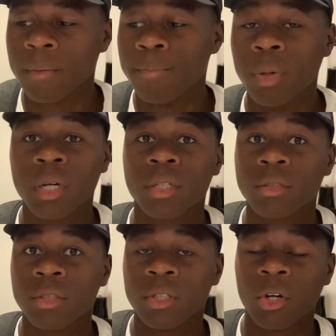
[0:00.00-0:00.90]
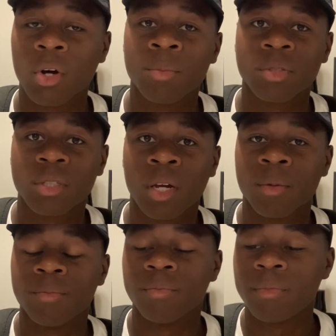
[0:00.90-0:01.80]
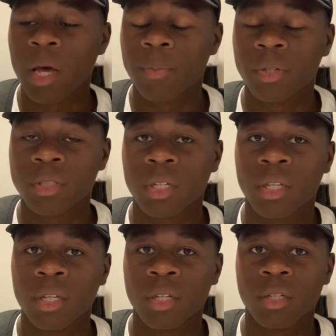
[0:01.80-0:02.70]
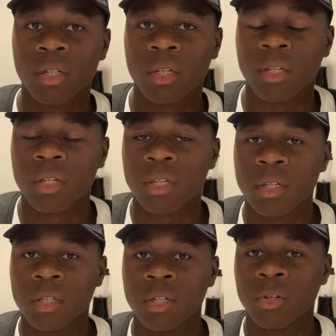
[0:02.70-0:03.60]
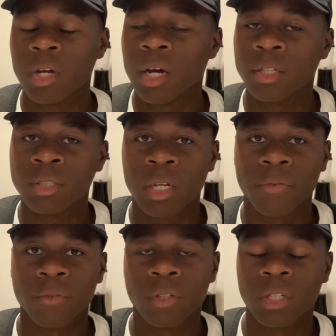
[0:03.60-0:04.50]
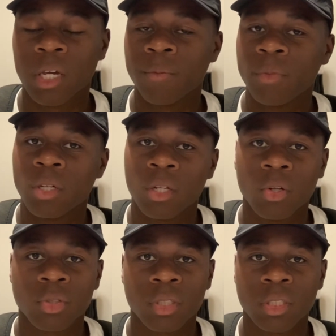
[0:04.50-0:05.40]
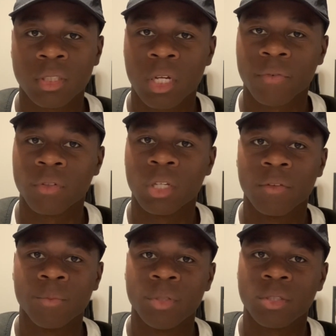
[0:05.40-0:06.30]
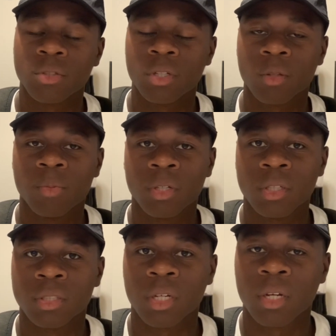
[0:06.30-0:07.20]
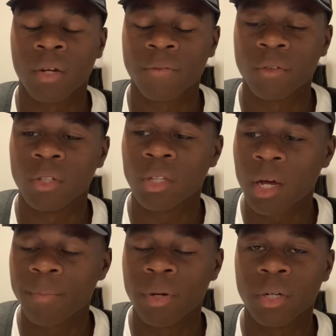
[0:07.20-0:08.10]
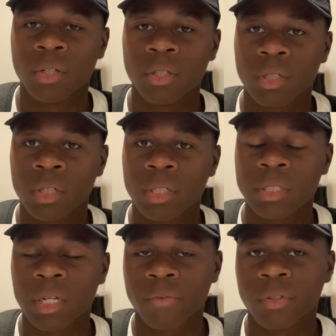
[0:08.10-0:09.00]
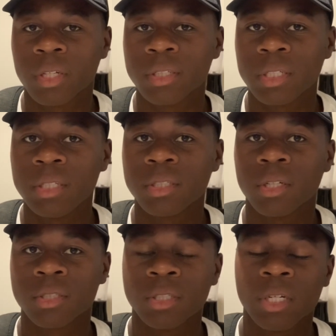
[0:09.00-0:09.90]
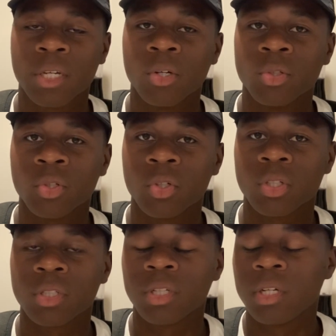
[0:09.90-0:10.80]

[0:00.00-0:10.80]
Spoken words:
But, you know, I'm happy to say that, you know, God has definitely kept me close and he's definitely given me strength because I feel a lot better. It definitely gets easier as the day goes on.